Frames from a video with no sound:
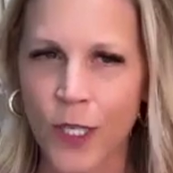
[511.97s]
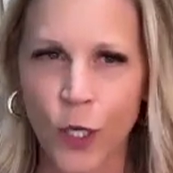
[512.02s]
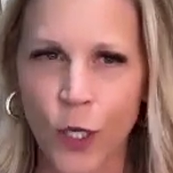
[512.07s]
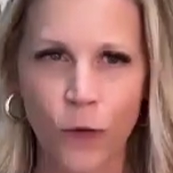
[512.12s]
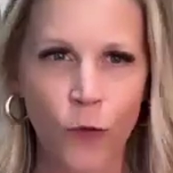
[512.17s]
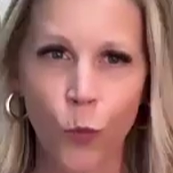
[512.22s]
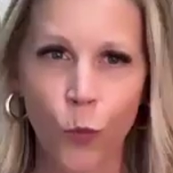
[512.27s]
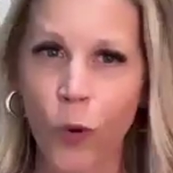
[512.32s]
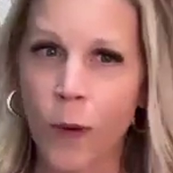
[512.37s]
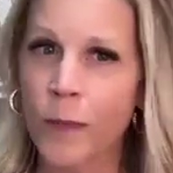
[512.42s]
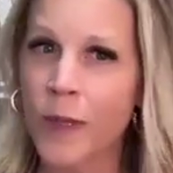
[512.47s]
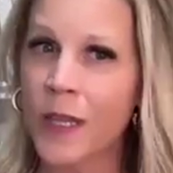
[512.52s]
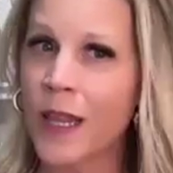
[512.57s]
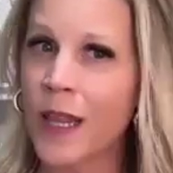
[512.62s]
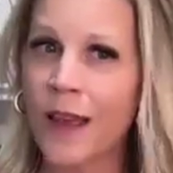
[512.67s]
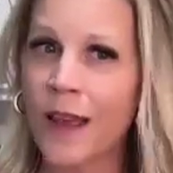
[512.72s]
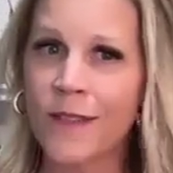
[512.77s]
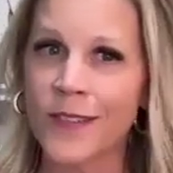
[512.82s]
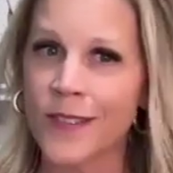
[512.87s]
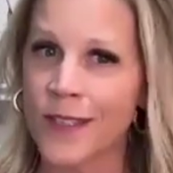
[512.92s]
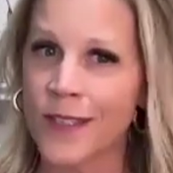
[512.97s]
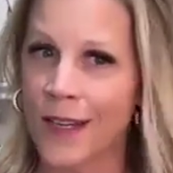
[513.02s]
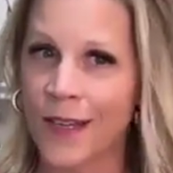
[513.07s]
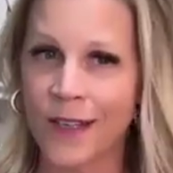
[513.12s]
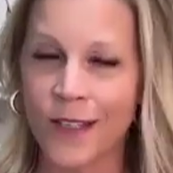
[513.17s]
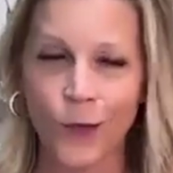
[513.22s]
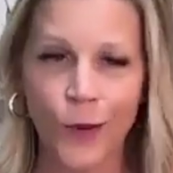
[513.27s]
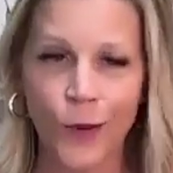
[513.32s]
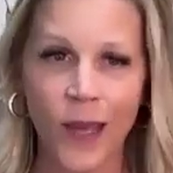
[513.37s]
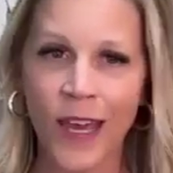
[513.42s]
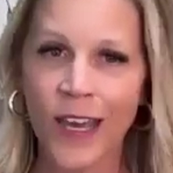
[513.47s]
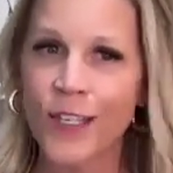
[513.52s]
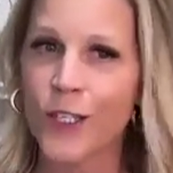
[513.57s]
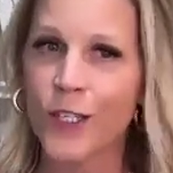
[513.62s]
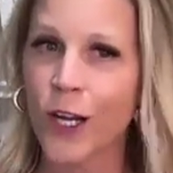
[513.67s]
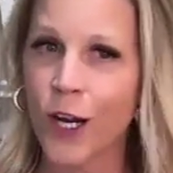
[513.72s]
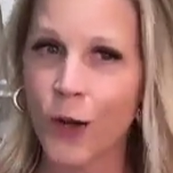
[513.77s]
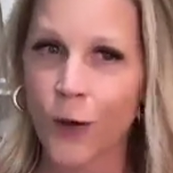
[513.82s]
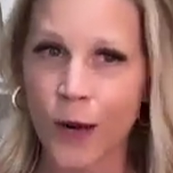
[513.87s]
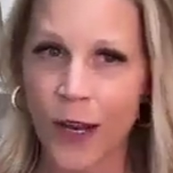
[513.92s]
You know, if a woman loves it, you
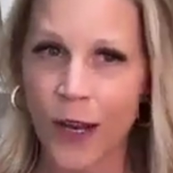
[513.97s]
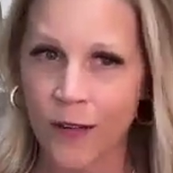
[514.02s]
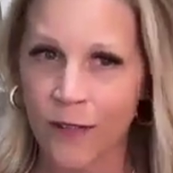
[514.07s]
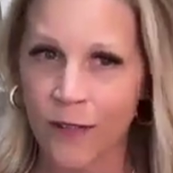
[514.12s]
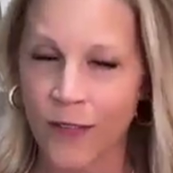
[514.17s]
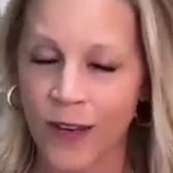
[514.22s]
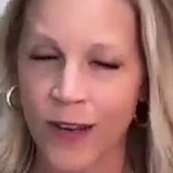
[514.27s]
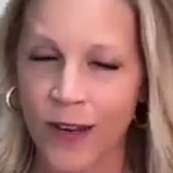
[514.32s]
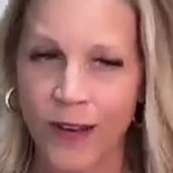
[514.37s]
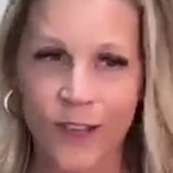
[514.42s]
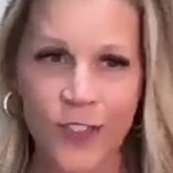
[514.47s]
can't talk her out of it.